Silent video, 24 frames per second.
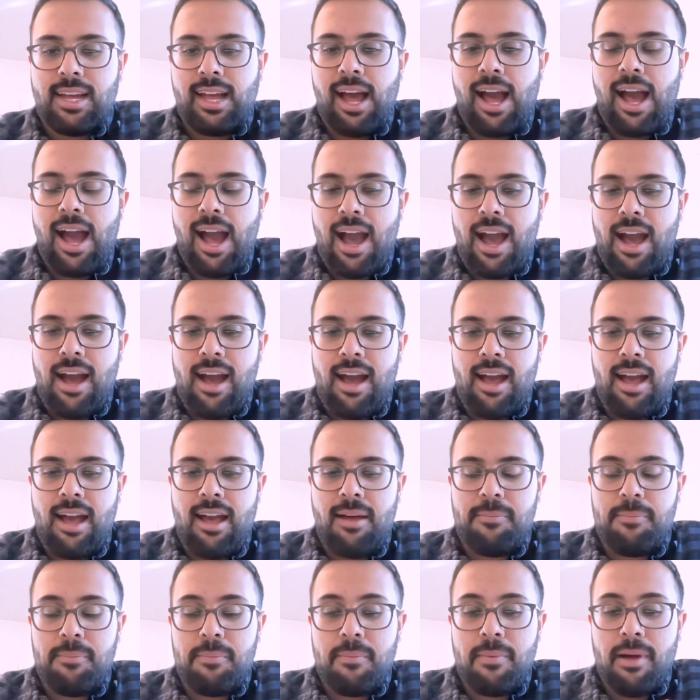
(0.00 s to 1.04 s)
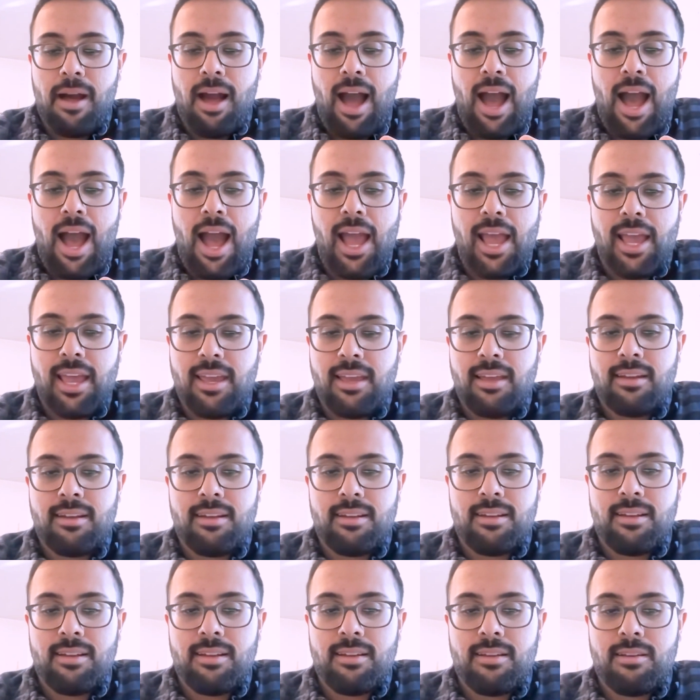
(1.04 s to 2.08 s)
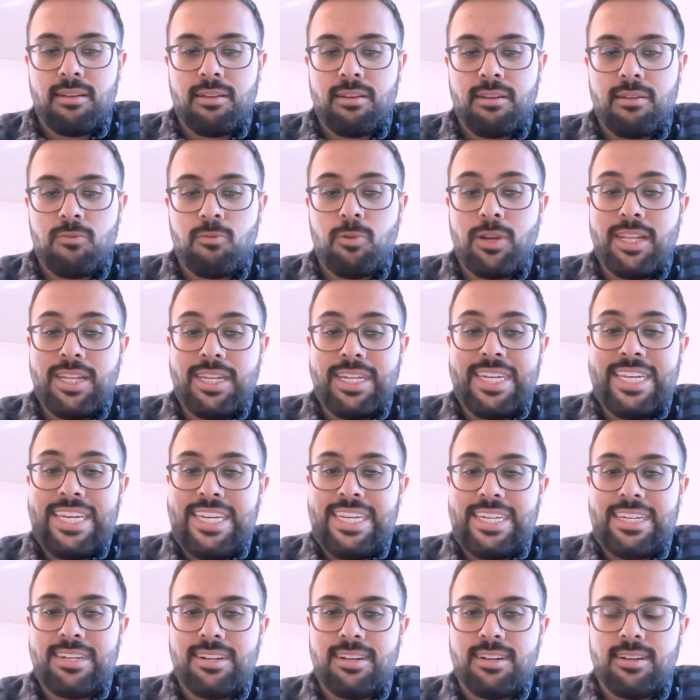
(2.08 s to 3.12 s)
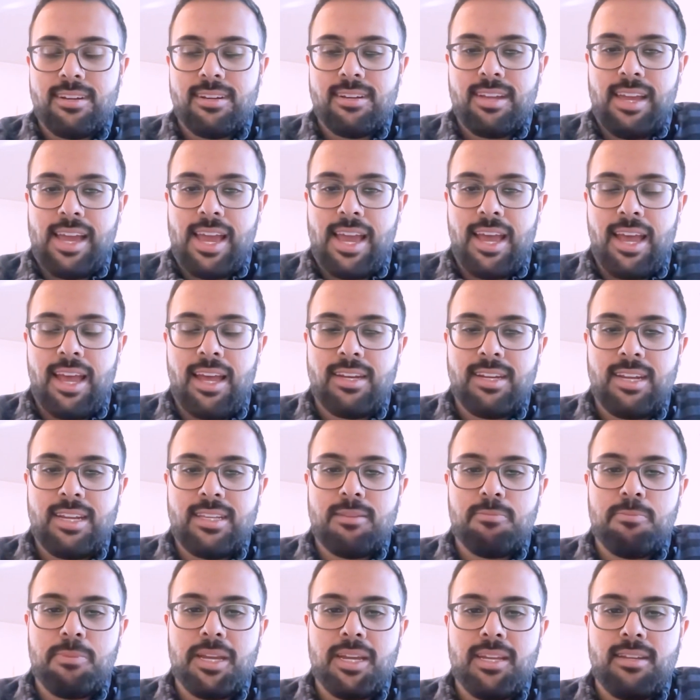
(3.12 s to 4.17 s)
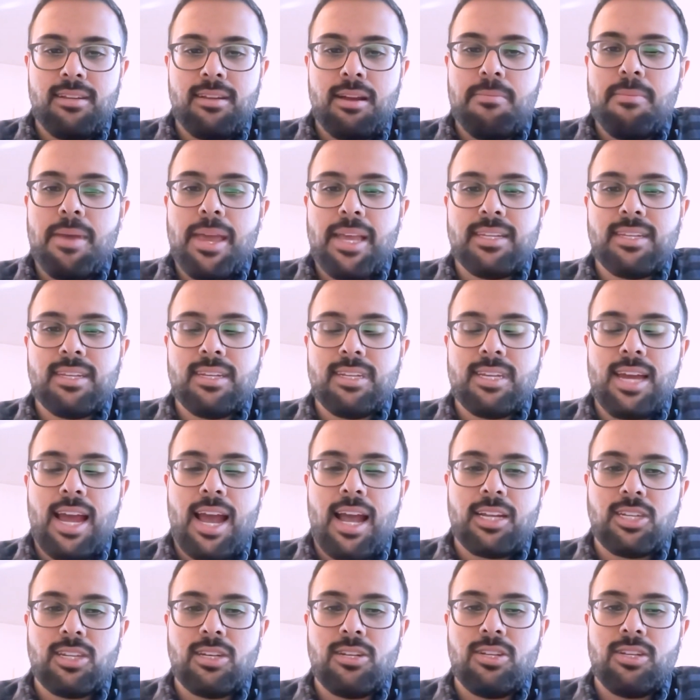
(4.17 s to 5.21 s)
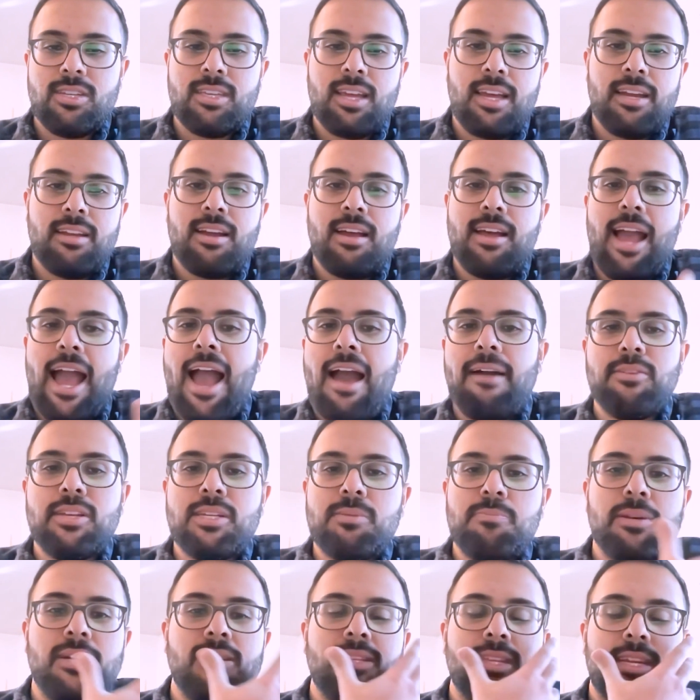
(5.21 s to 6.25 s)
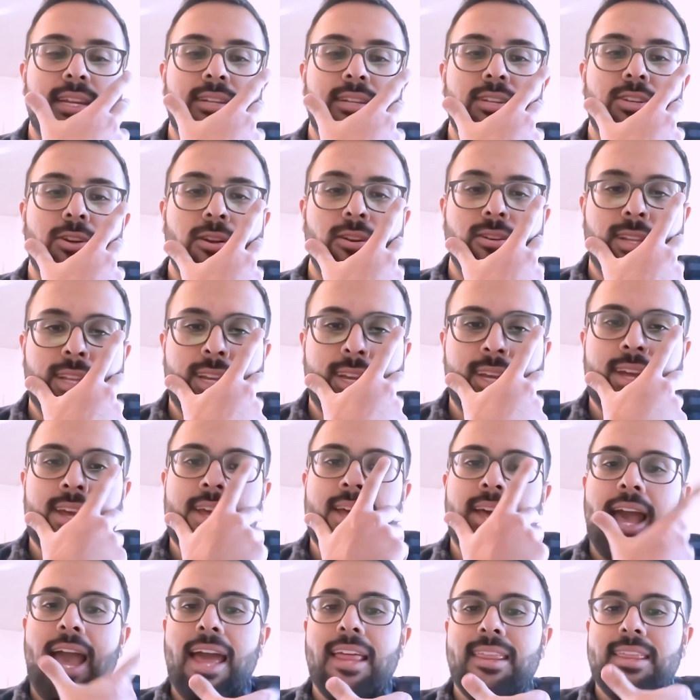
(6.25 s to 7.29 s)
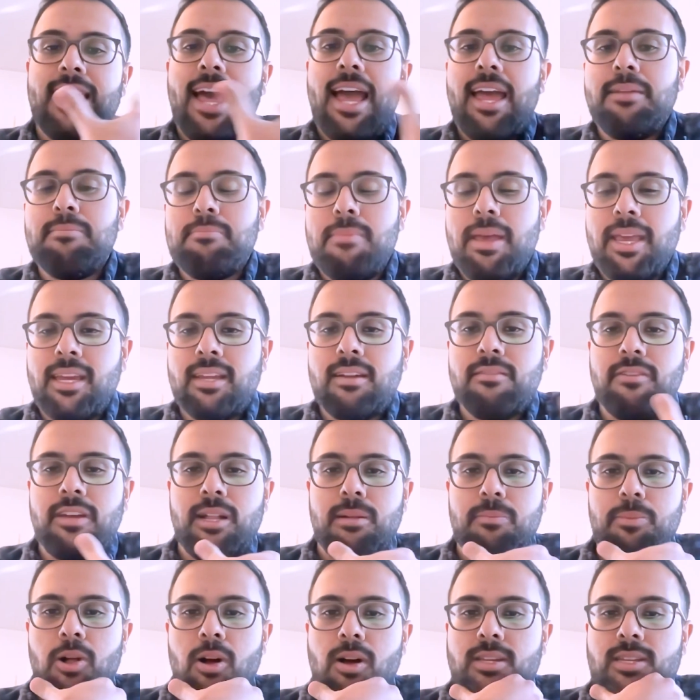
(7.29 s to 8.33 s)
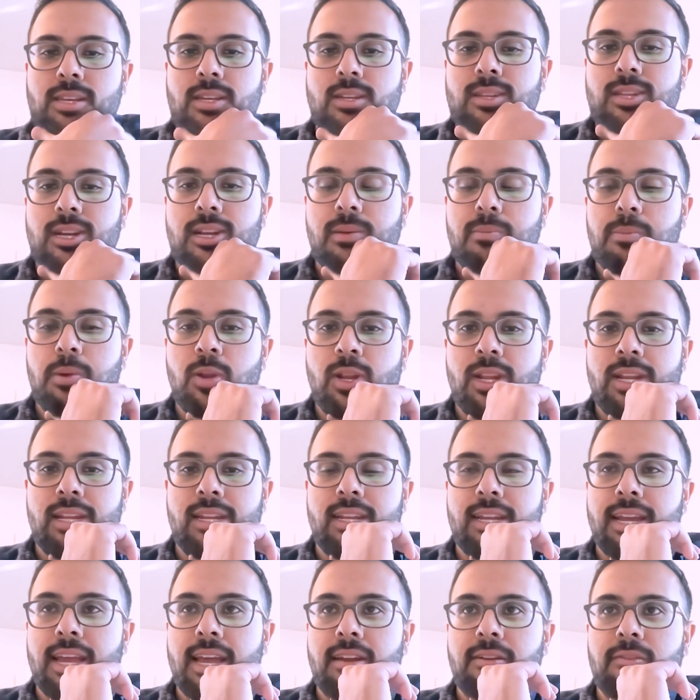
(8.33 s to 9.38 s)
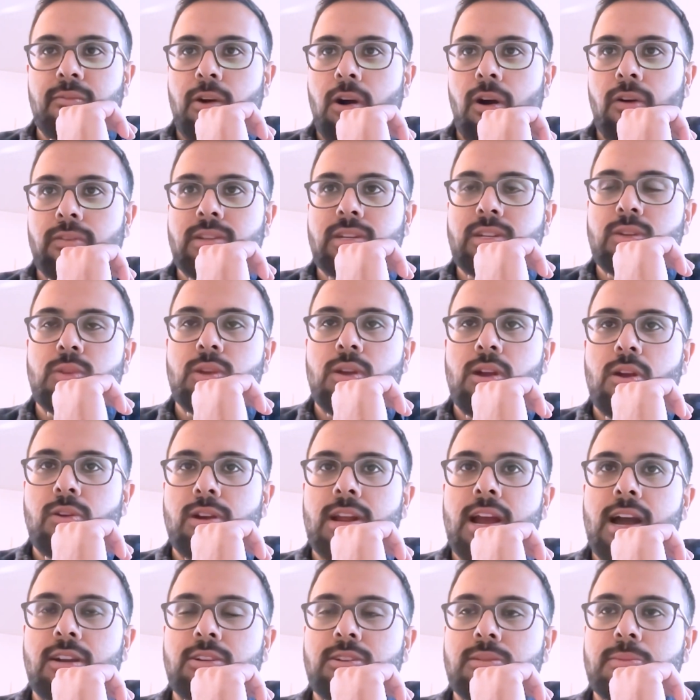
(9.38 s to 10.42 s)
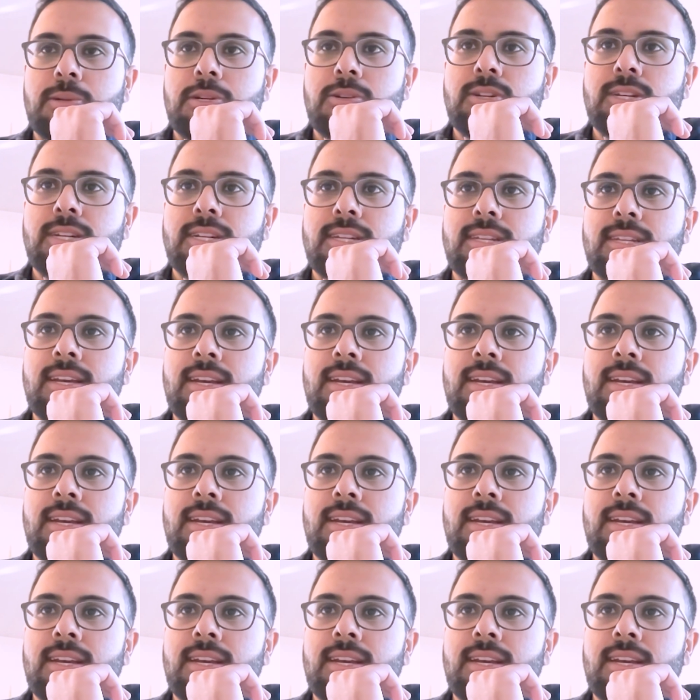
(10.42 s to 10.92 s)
I really needed. And it's been amazing to actually just like have us build it internally and then make it available also to the community to get involved and do their own contributions.